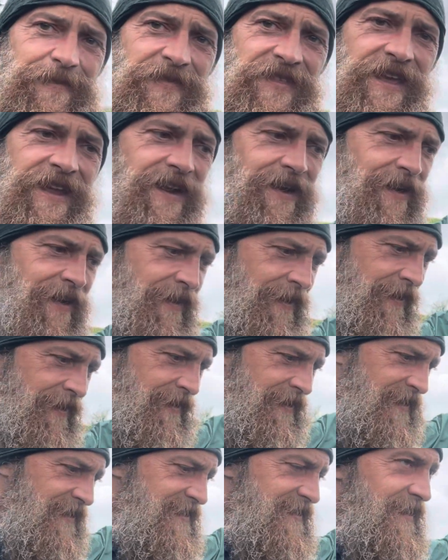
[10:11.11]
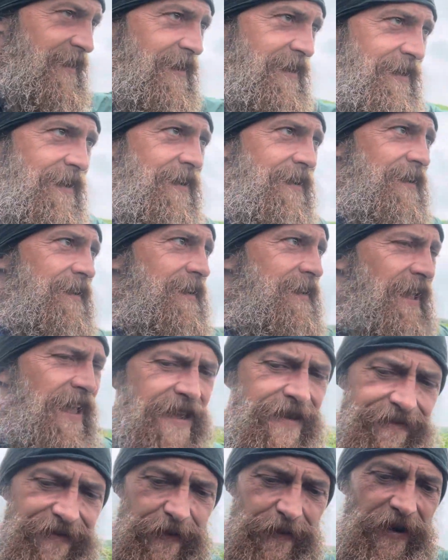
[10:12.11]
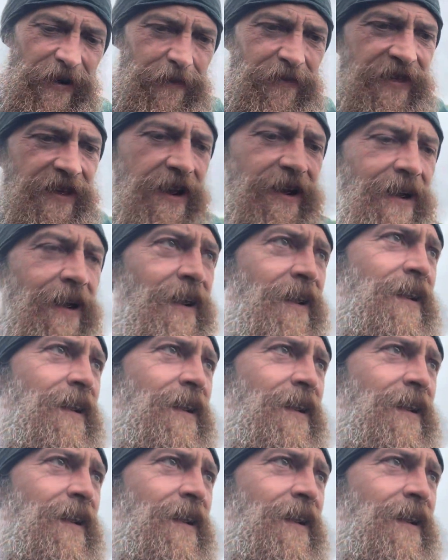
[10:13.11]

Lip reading: there, and he's came from up there.